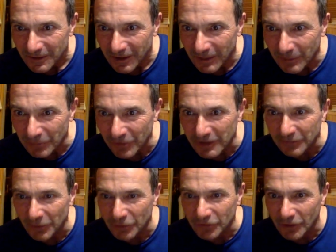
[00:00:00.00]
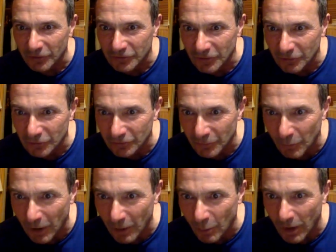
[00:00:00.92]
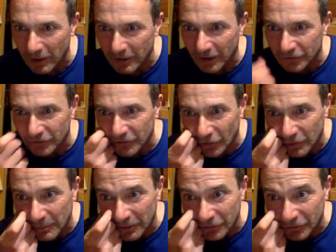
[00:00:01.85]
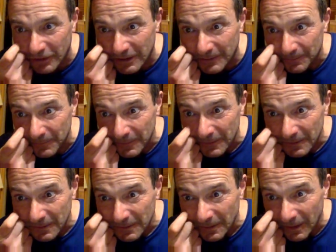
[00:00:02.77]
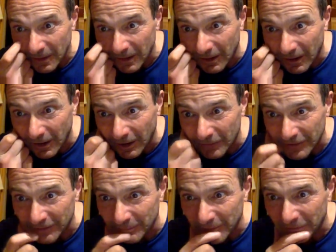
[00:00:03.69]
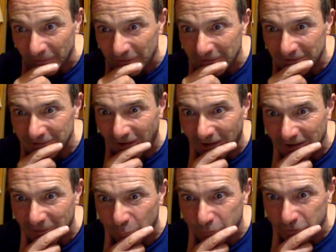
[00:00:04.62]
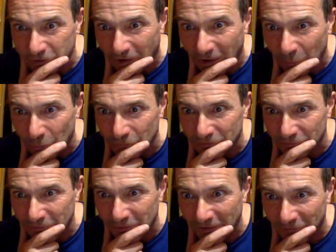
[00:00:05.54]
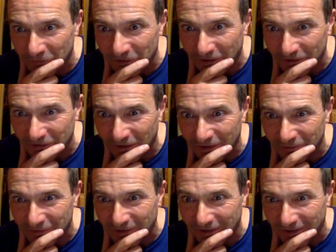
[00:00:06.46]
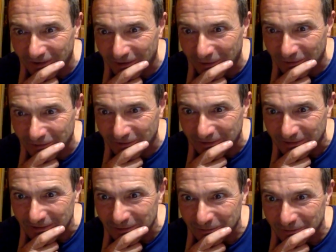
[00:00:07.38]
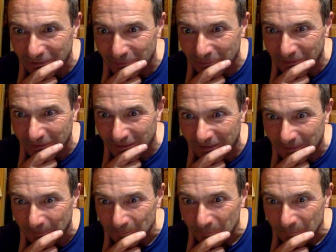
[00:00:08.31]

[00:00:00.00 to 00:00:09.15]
I'm afraid of Osho due to the Wild Wild Country documentary. I think that means it's like Star Wars in real life, the dark side of light. I know I was using that, but I get.